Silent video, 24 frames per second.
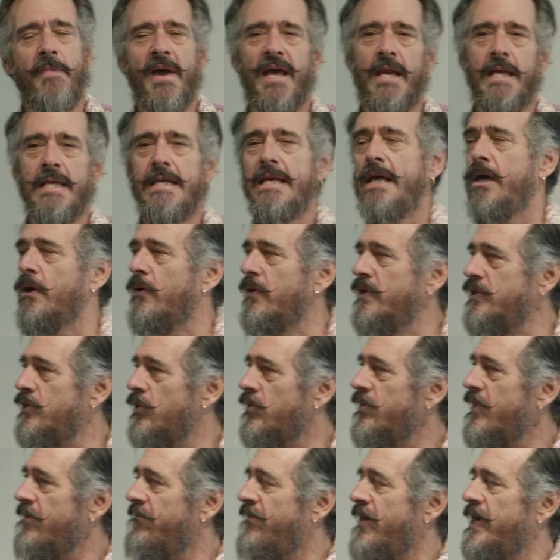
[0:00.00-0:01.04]
about a year
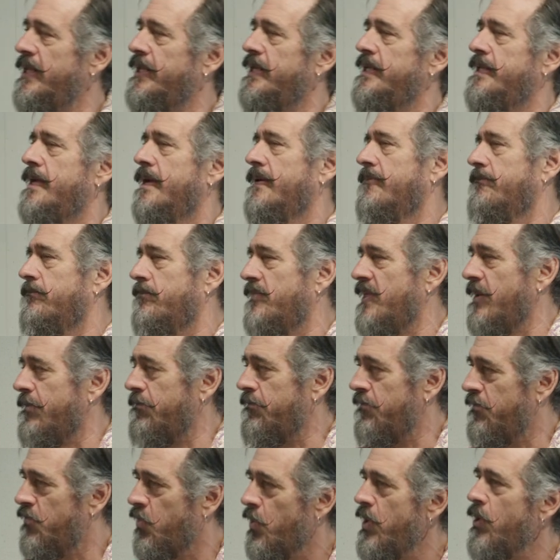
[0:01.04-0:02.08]
until finally the
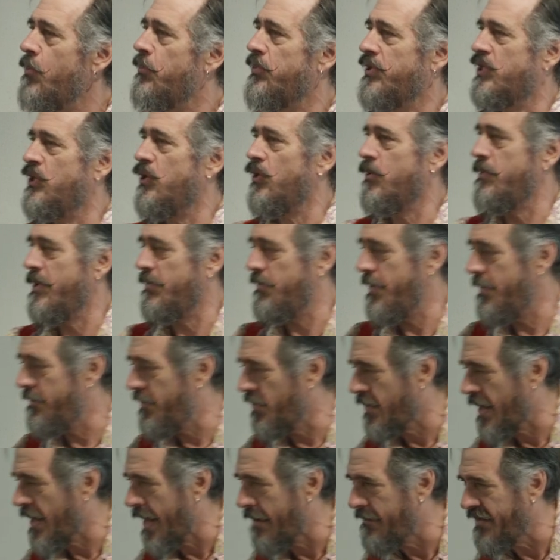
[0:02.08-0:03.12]
real procurement
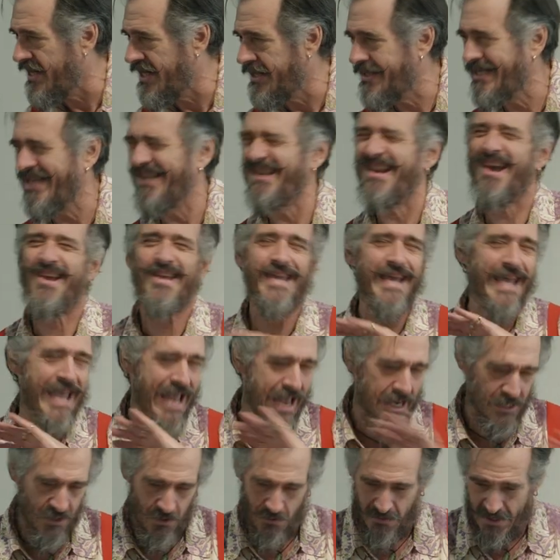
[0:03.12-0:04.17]
people came in and said, no, you
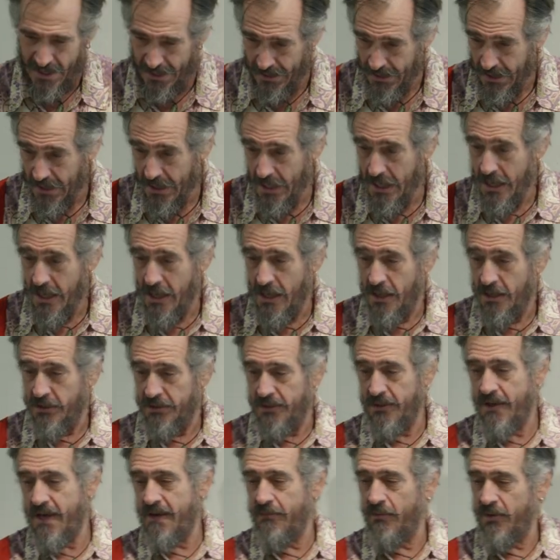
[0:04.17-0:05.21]
can't do that.
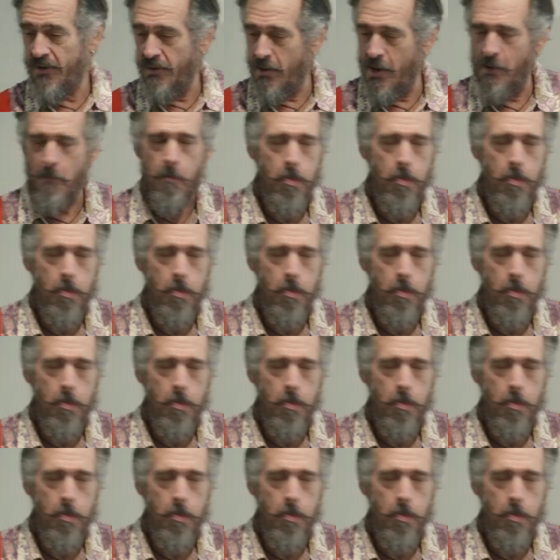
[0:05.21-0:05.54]
So that went,